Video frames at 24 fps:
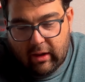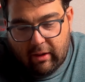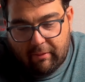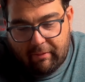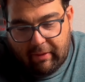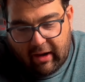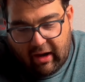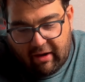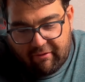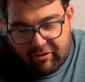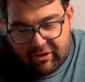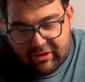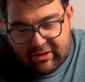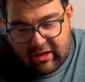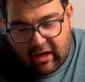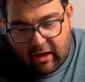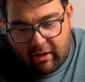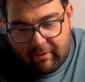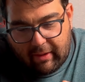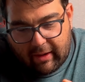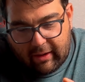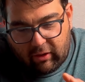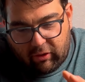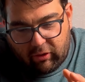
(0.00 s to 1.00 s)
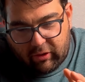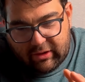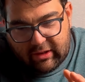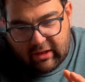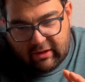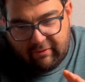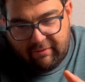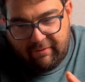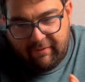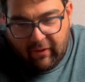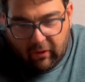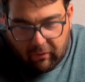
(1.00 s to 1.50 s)
But every time I looked
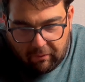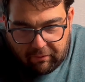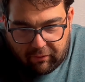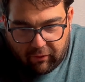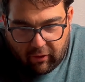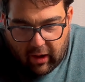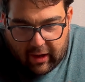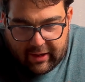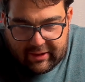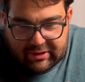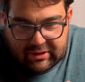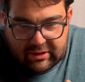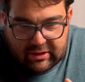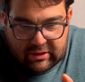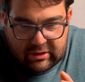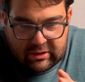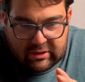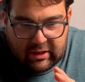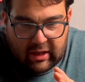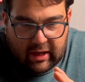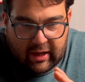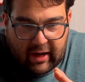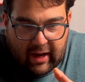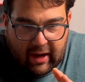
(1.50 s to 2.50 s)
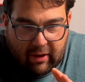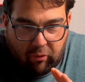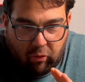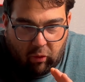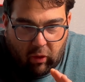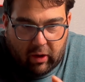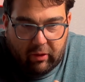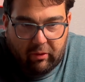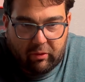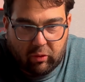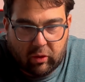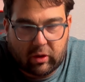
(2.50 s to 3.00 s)
at film prices and
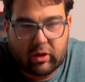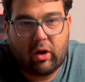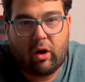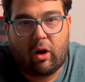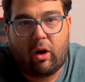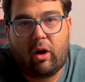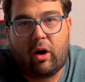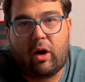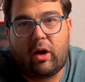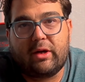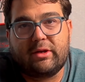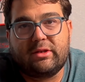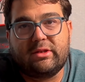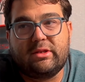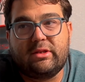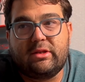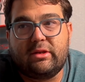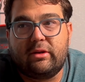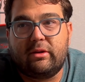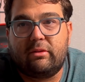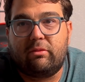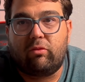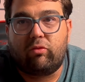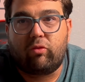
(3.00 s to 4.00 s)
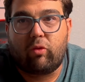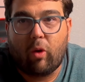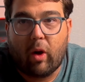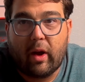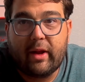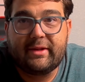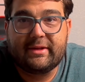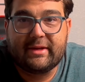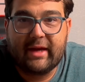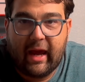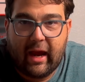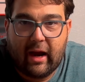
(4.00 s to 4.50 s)
what it would cost to
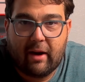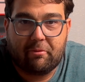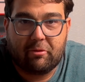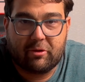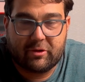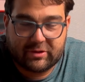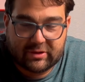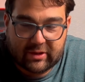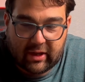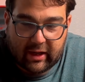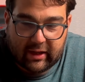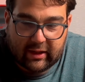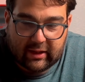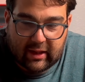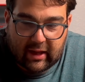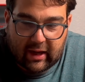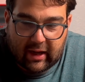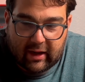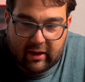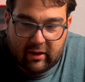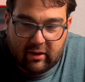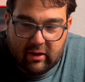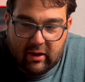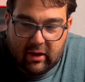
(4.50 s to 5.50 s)
run cameras like that,